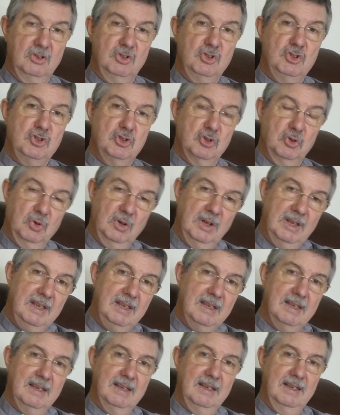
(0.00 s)

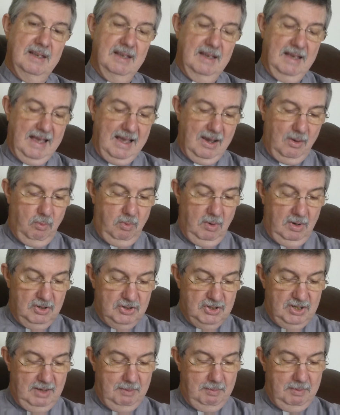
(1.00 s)
Surely our
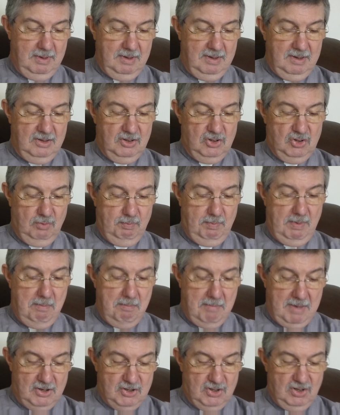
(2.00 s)
worship should be
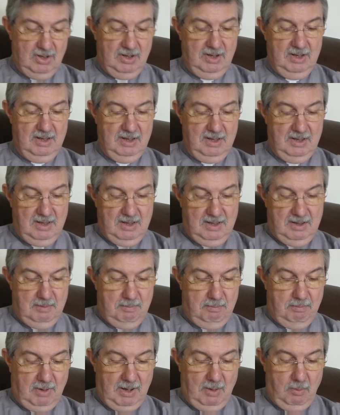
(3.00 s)
measured
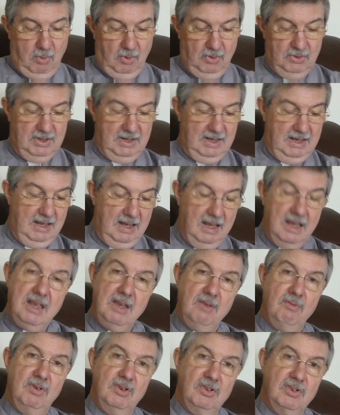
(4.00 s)
by what
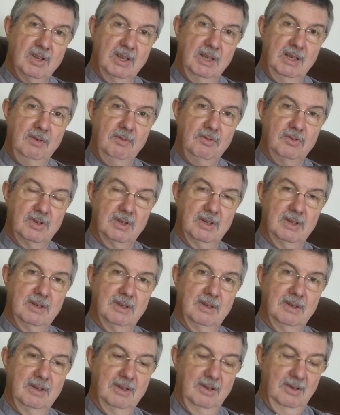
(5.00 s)
he receives
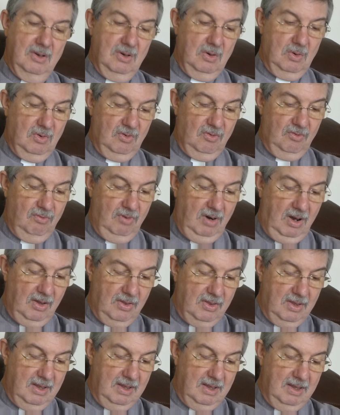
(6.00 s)

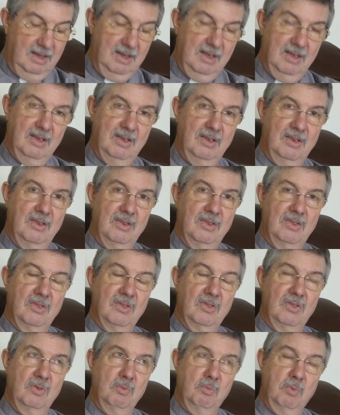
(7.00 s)
rather
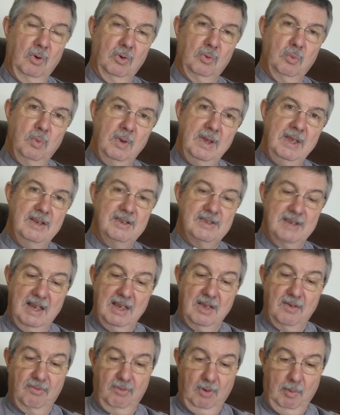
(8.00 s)
than what we
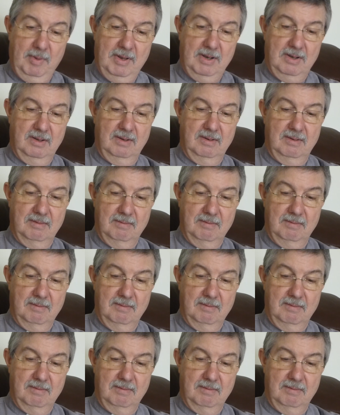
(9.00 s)
take from it.